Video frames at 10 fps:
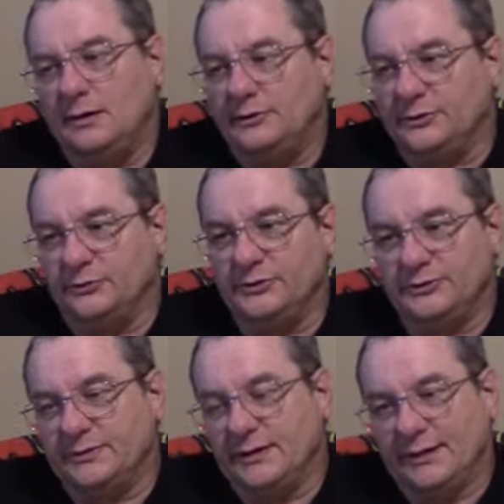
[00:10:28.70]
So
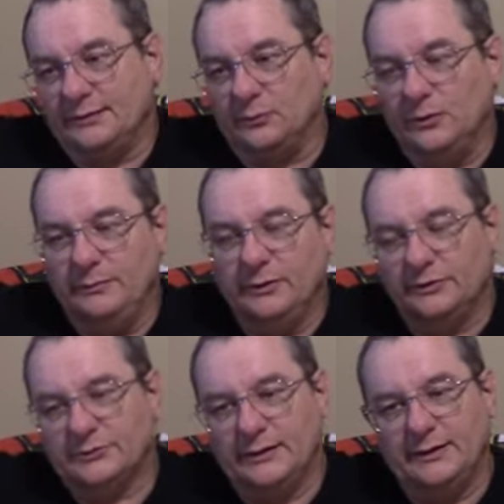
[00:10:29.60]
just connect the
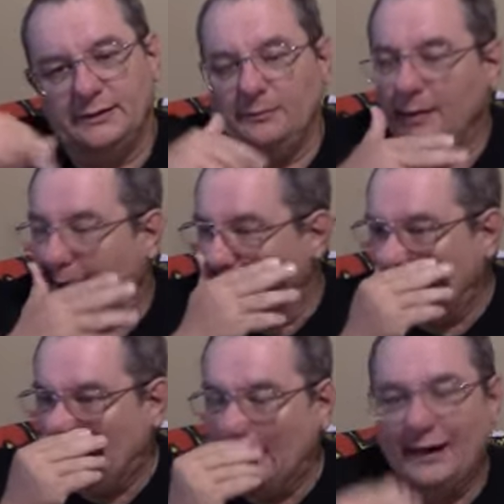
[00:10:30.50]
windmill straight into the
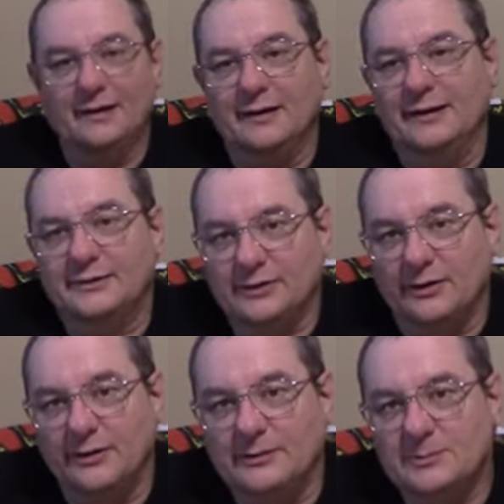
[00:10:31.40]
battery and let it
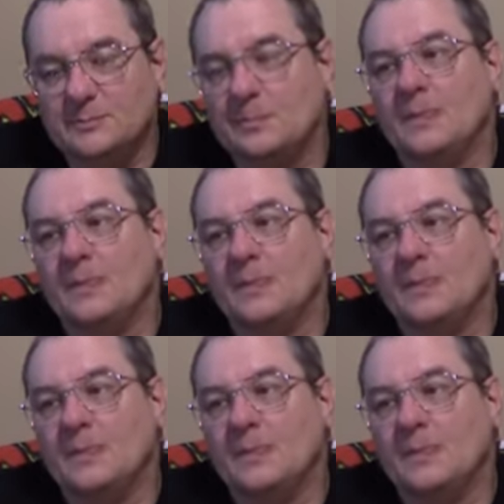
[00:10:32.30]
charge.